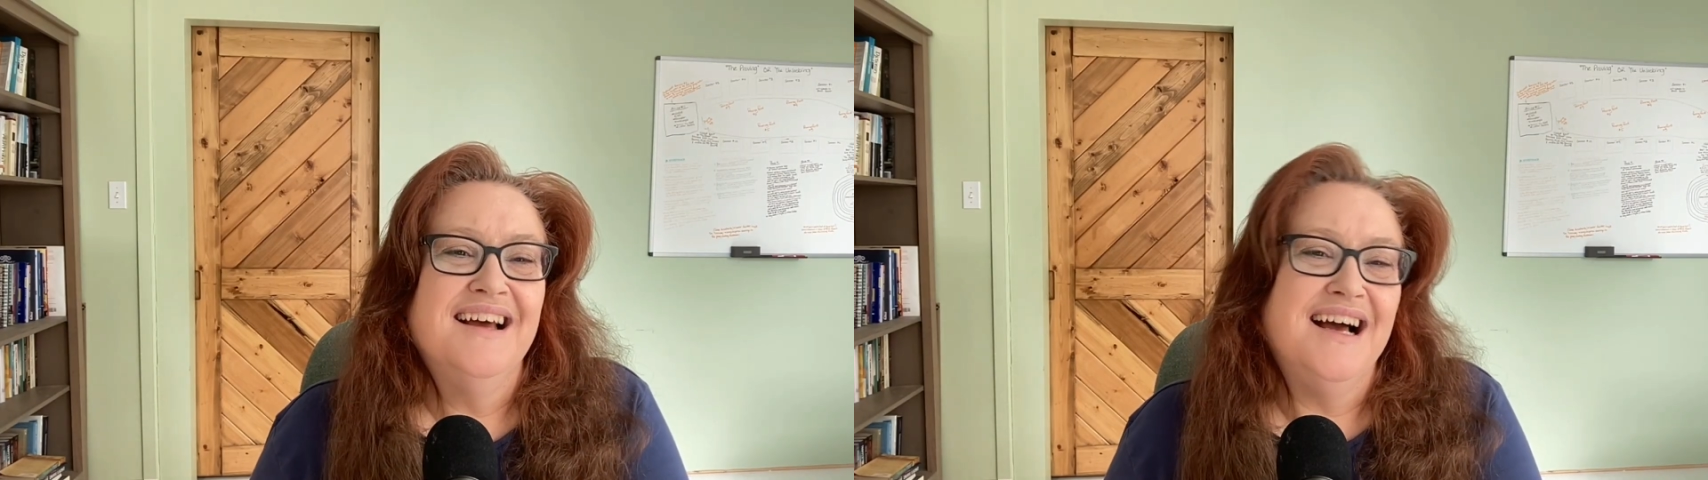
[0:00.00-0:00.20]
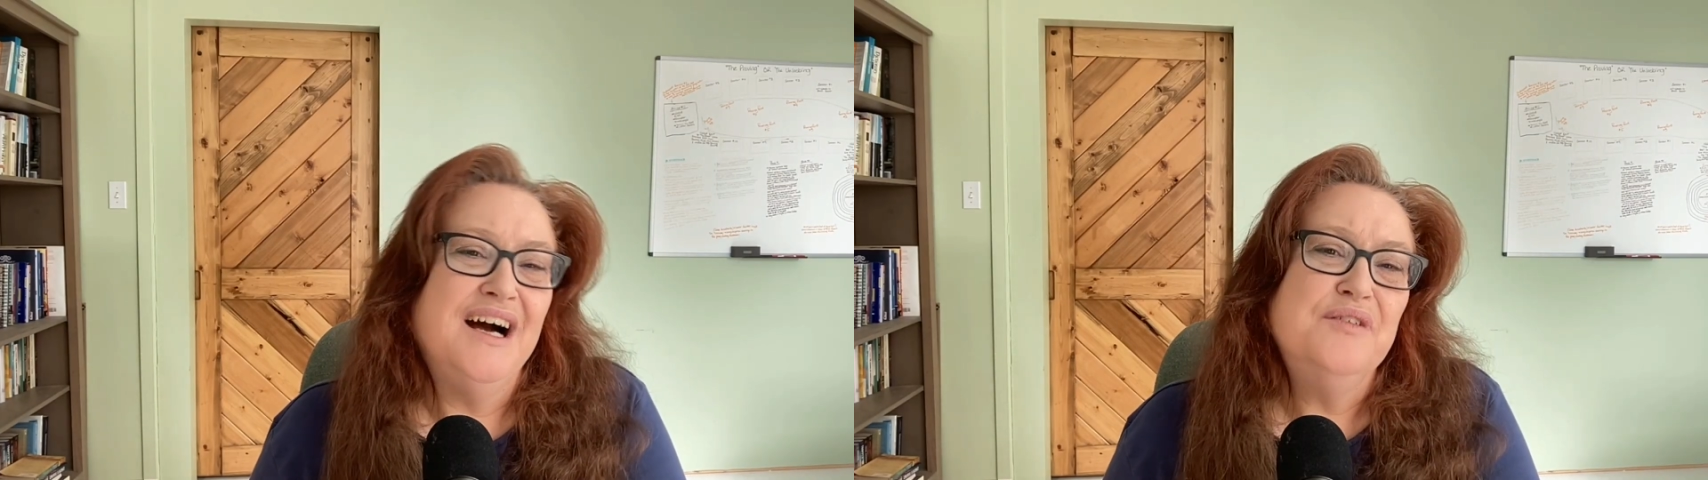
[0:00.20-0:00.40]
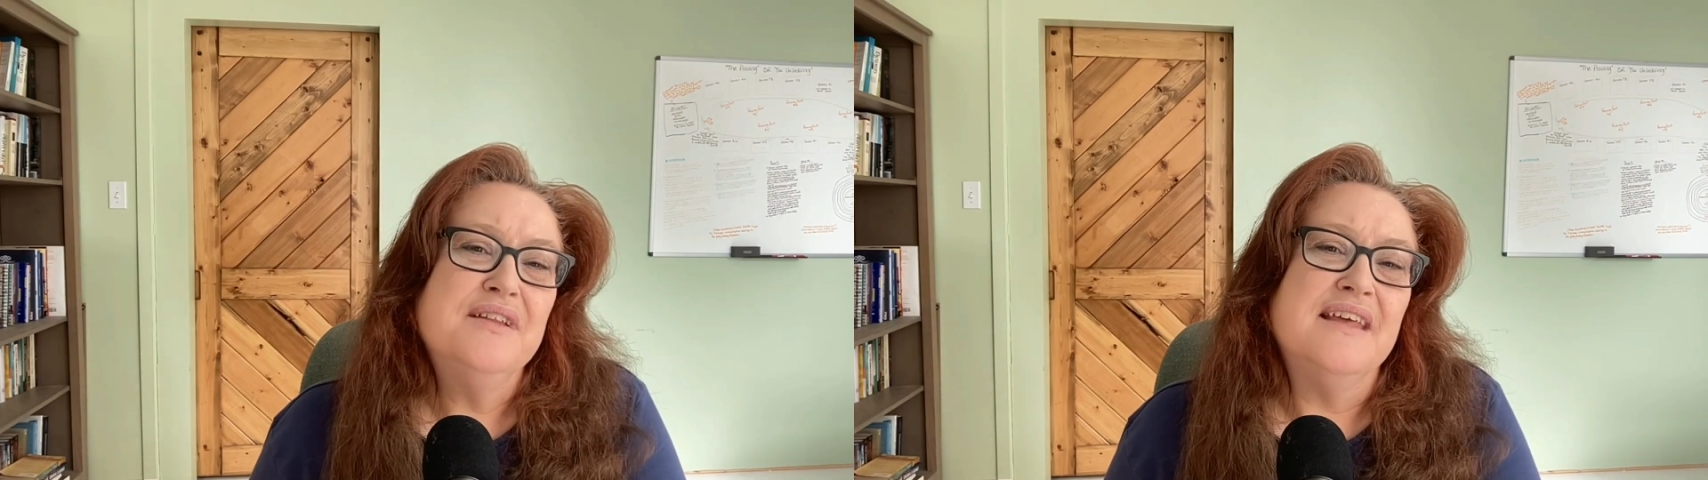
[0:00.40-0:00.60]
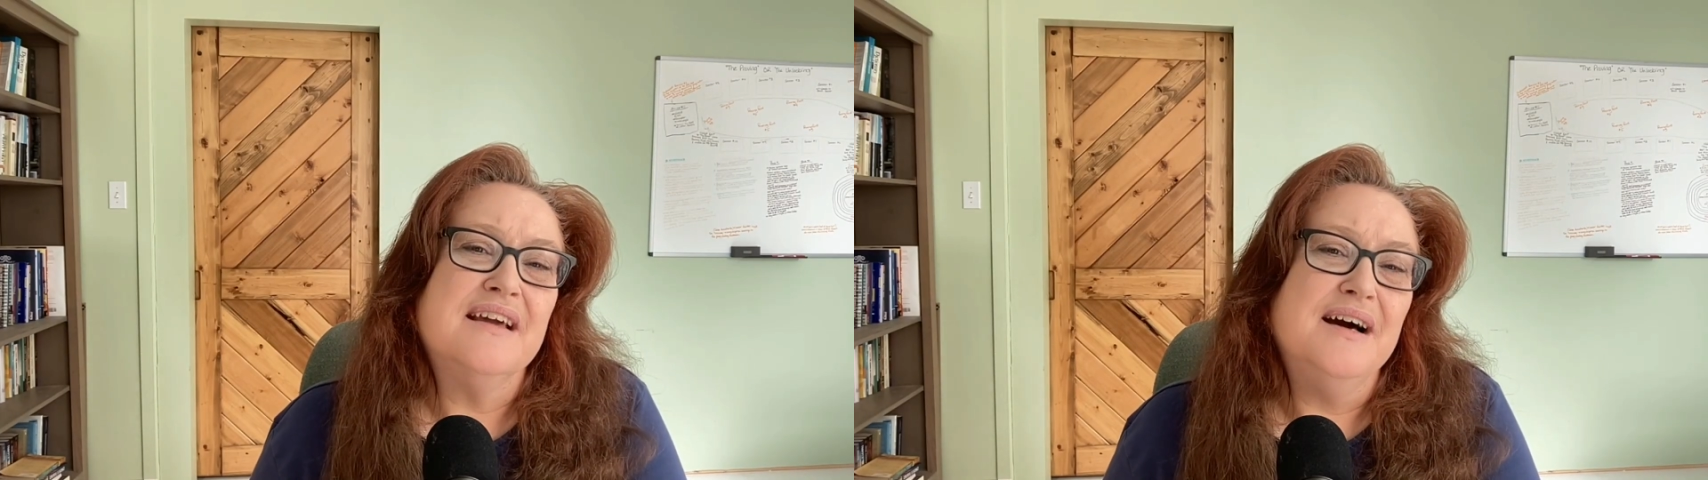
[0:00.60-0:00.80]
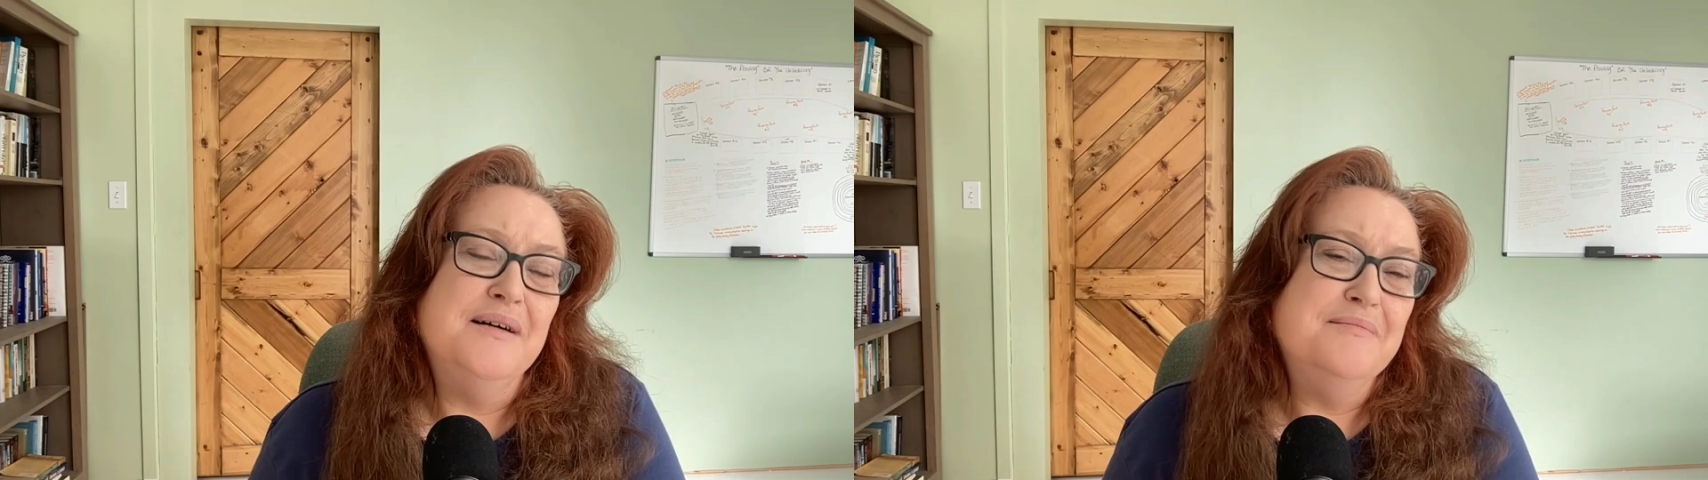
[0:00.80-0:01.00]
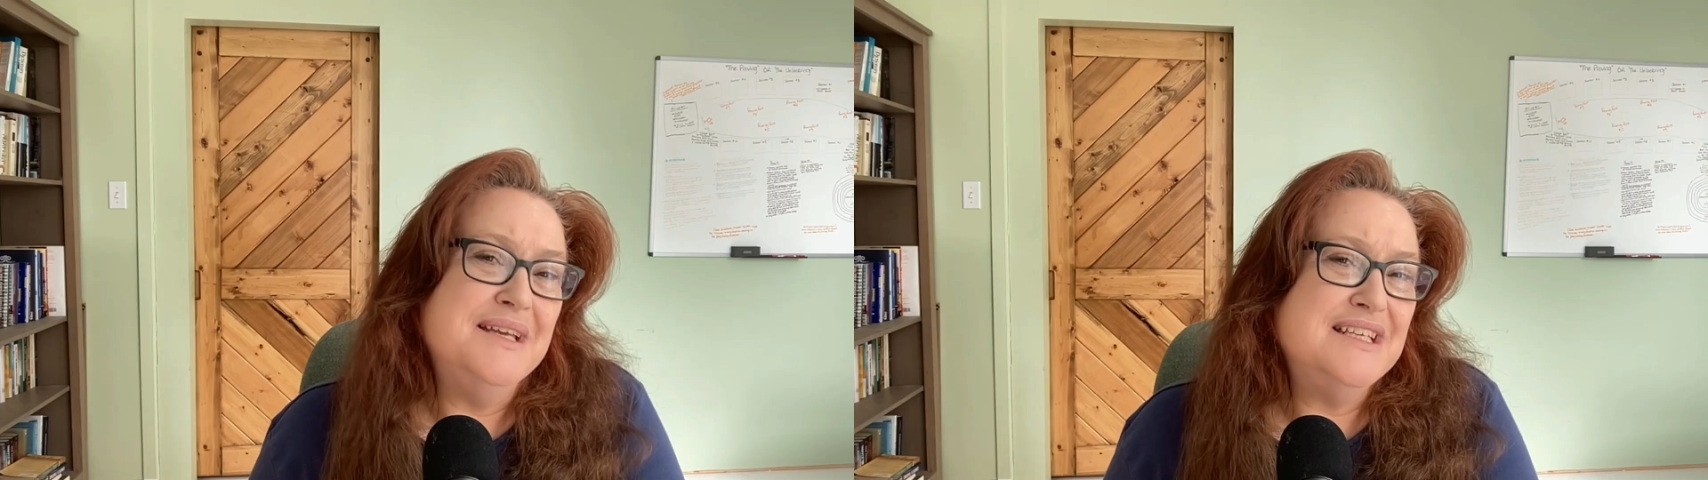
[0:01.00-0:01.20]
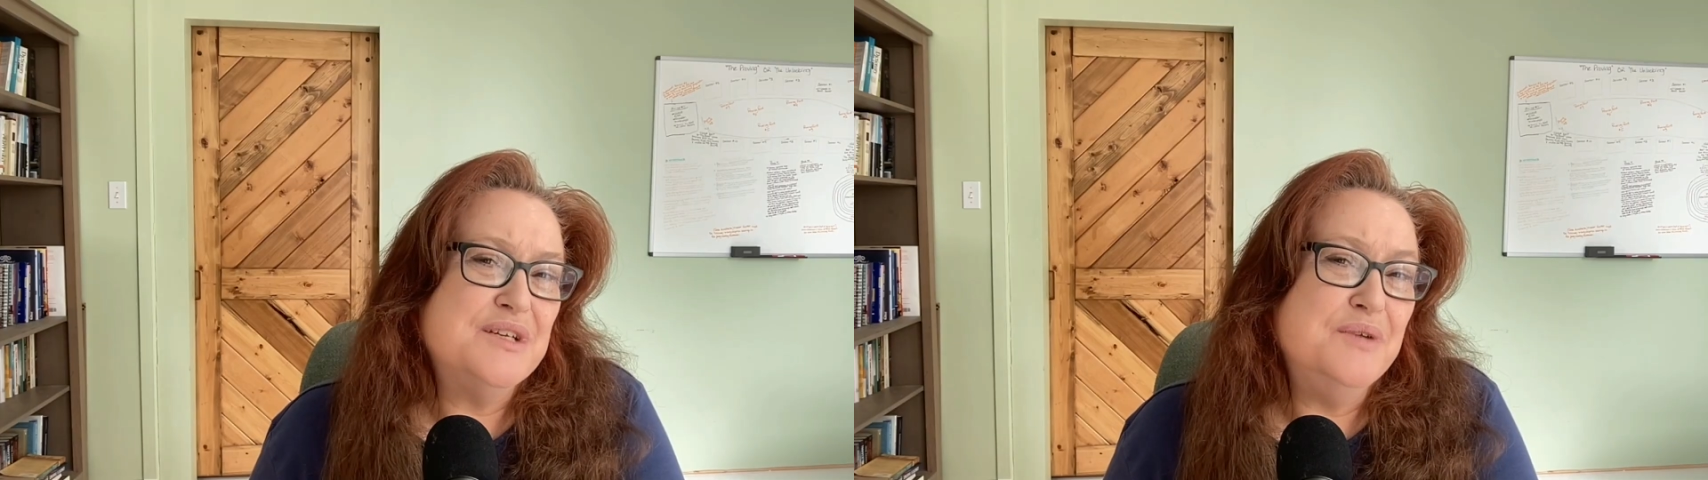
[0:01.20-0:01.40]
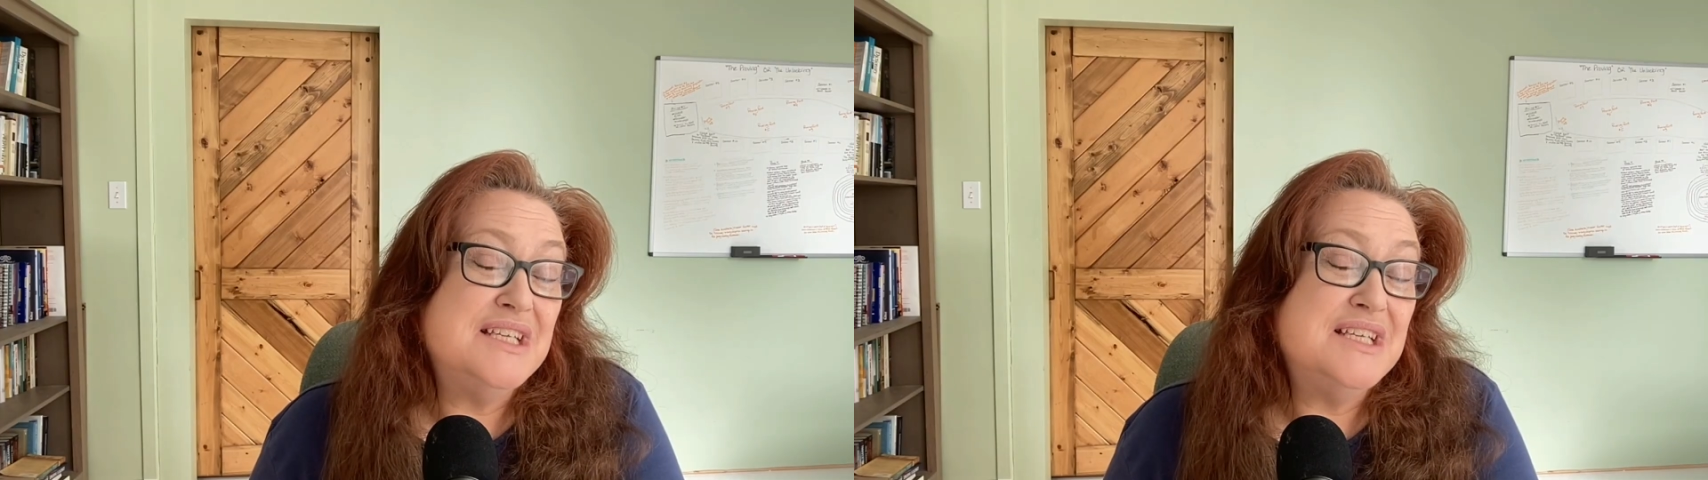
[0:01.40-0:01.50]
How do they come into